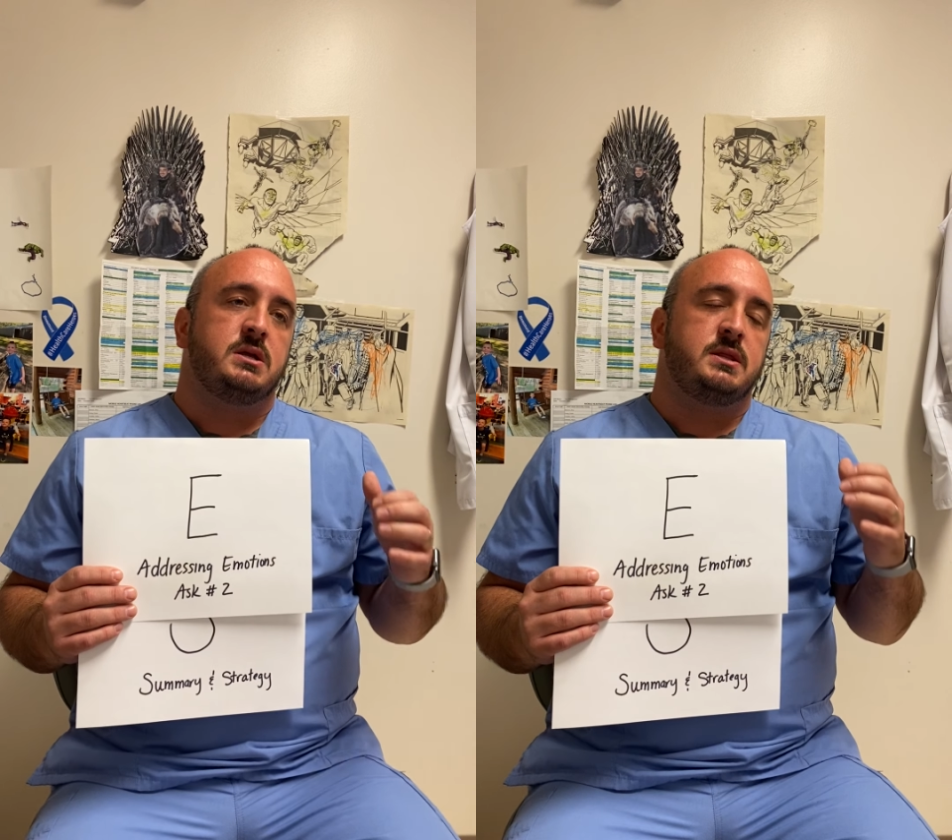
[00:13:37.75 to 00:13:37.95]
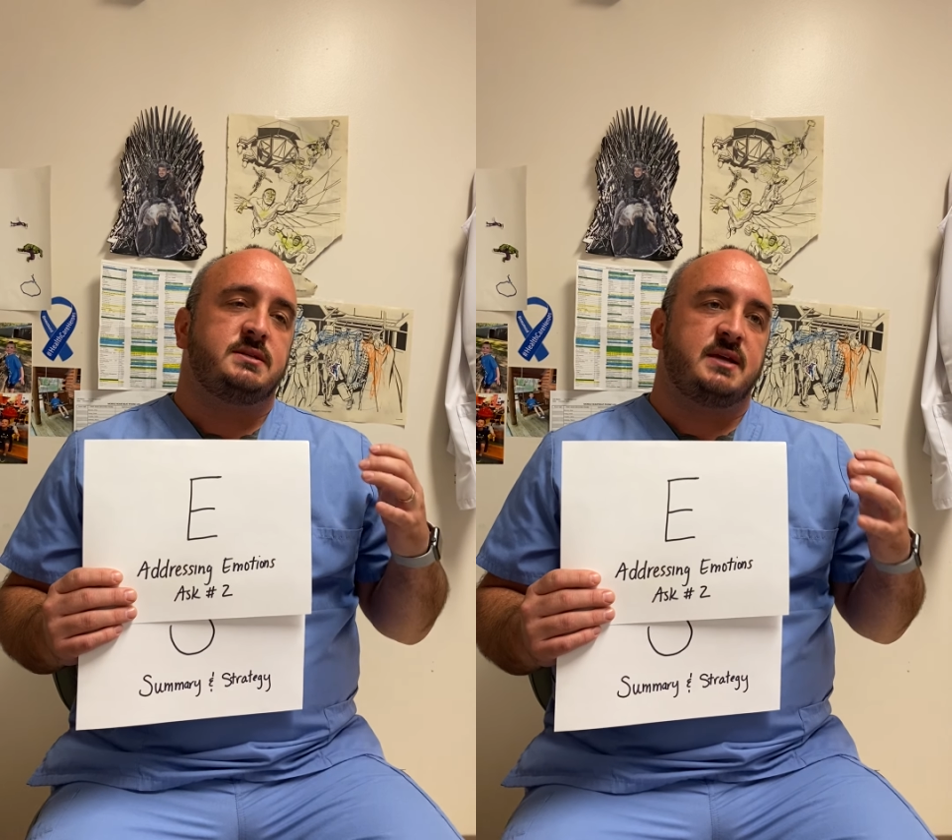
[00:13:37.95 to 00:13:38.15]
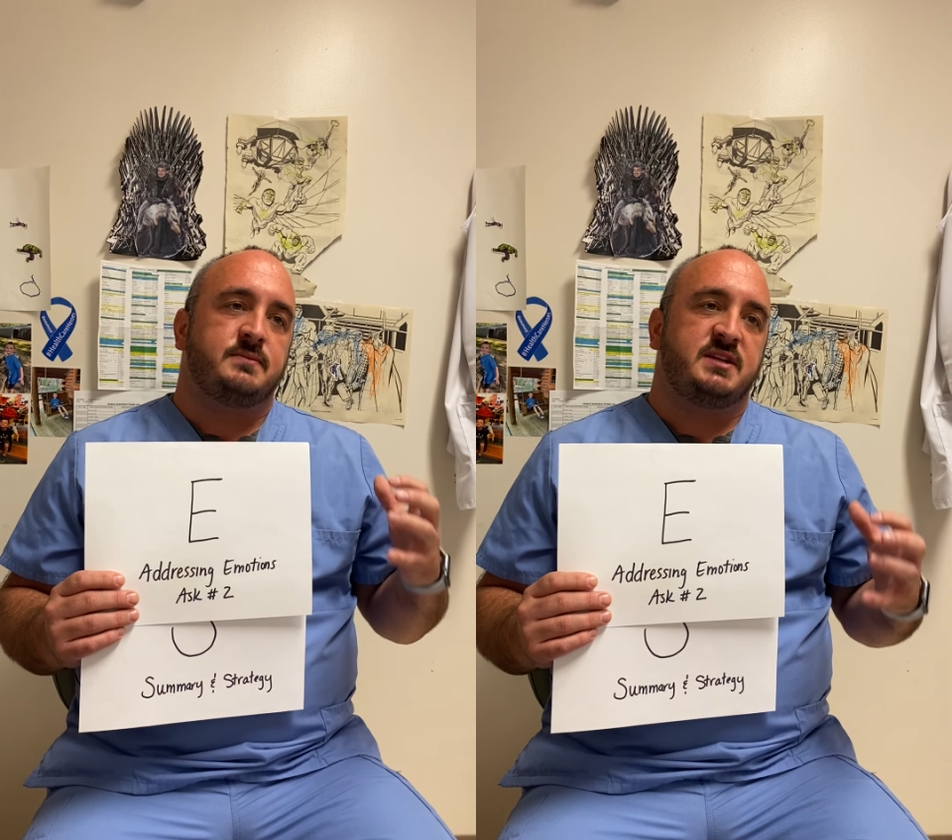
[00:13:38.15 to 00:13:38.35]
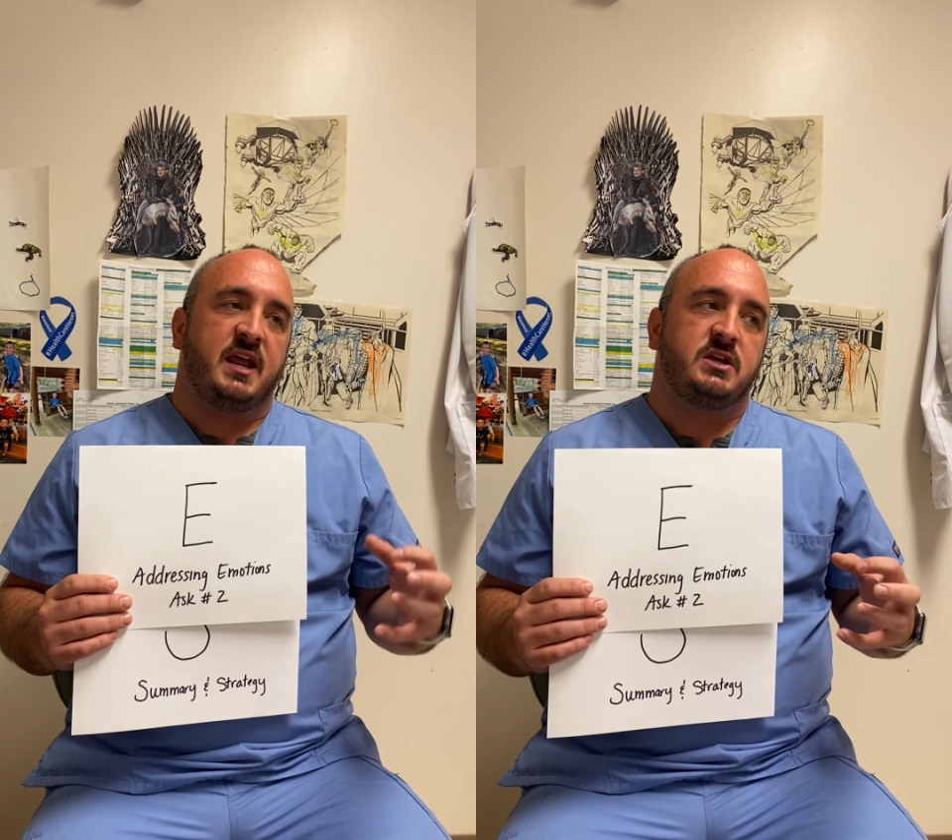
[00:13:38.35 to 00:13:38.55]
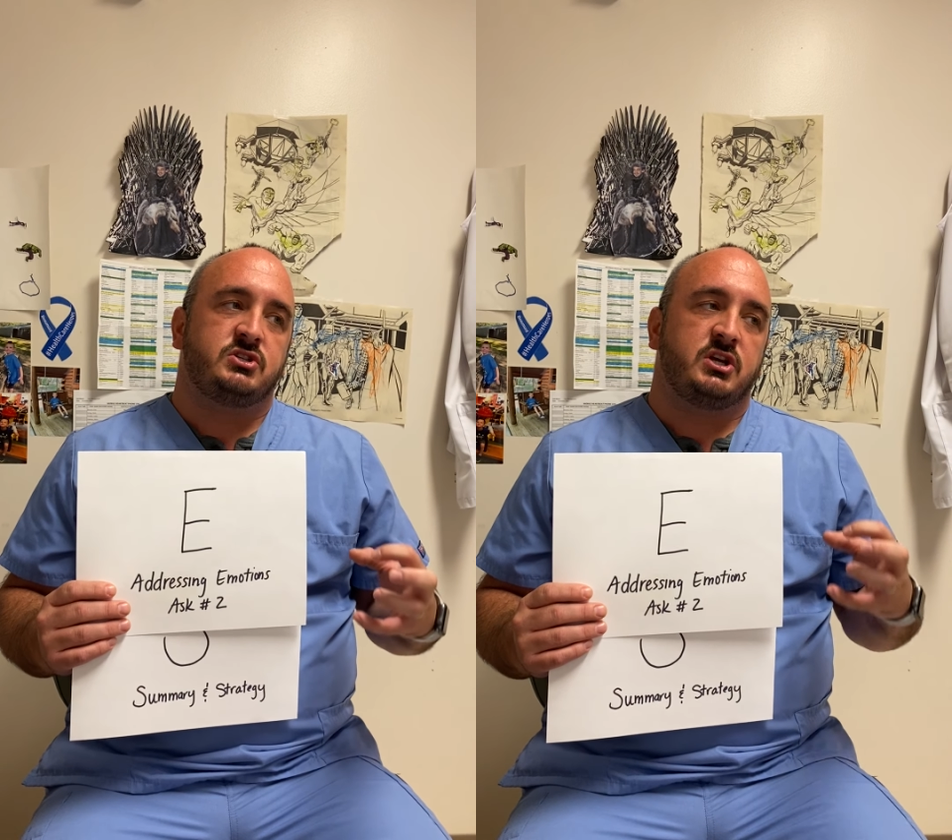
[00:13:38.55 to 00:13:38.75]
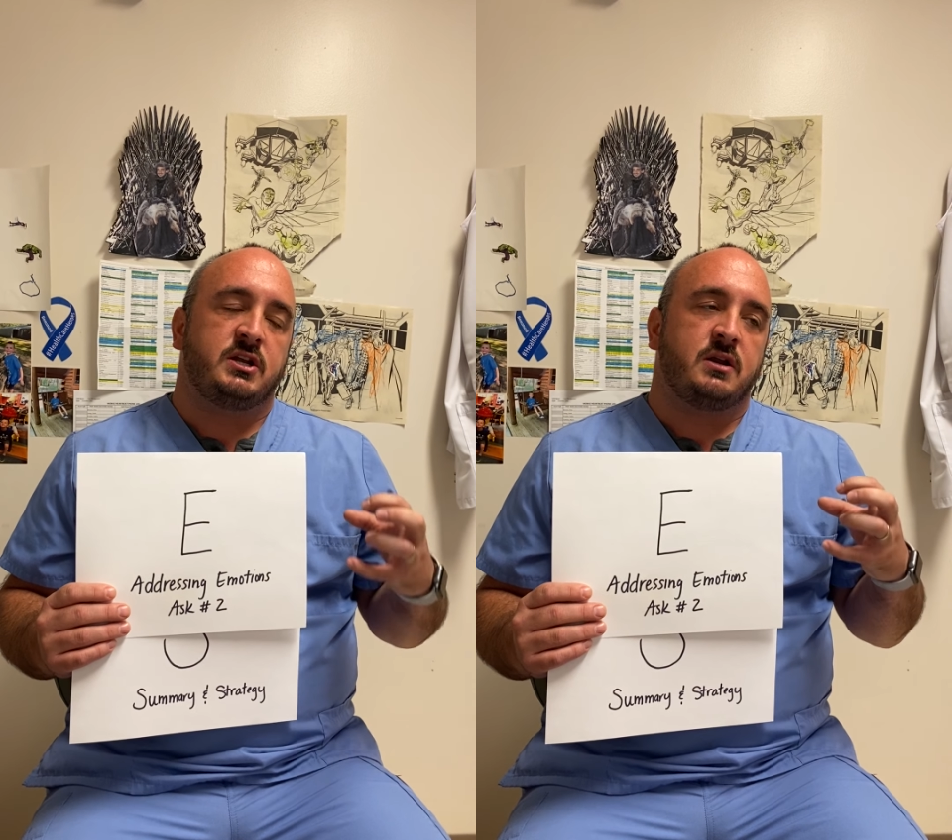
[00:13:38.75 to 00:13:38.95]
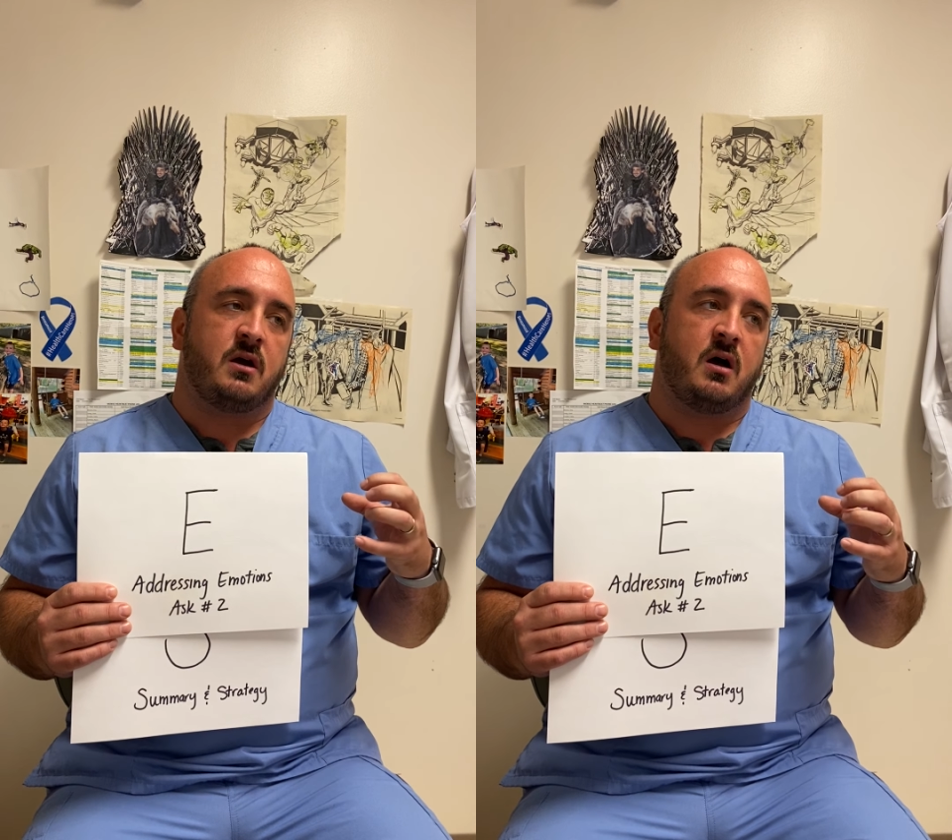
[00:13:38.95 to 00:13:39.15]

the temptation